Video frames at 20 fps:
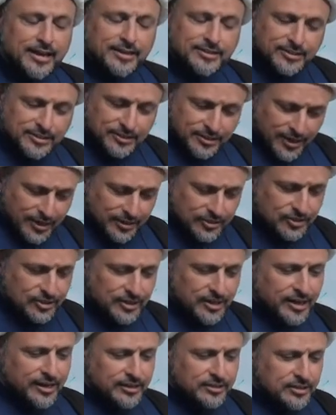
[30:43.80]
Yes,
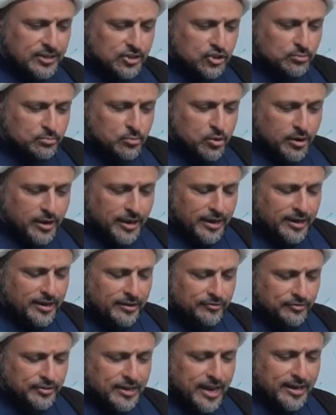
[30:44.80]
excellent. The small
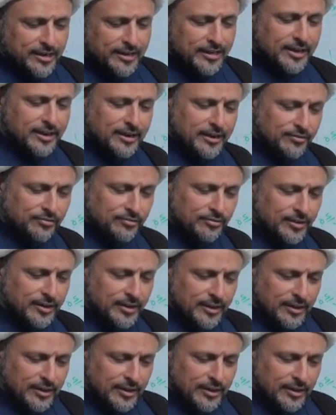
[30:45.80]
alif, tiny alif.